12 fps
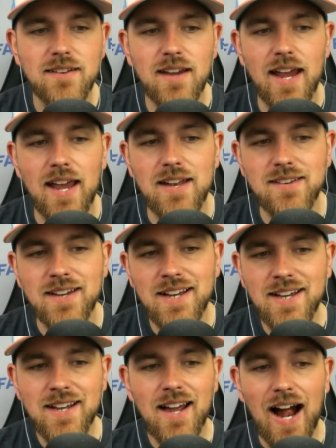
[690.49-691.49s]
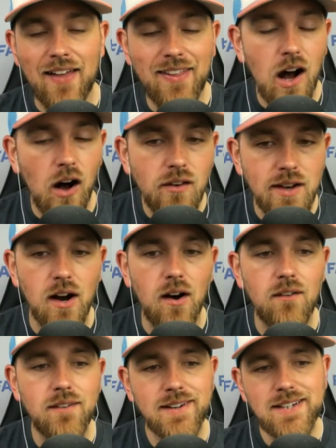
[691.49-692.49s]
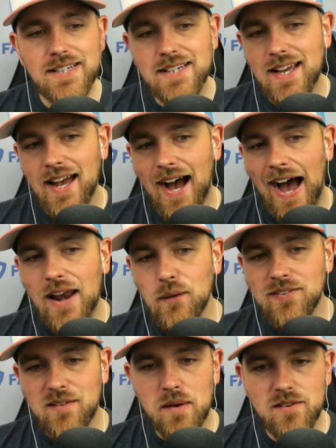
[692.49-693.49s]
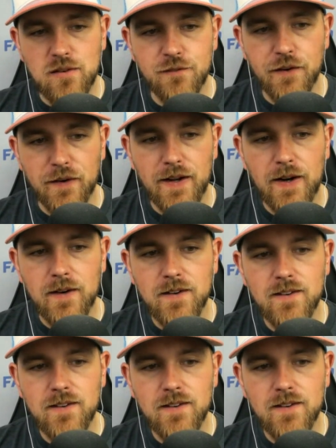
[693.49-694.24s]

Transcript: And I think all in all, I don't see much to fear here.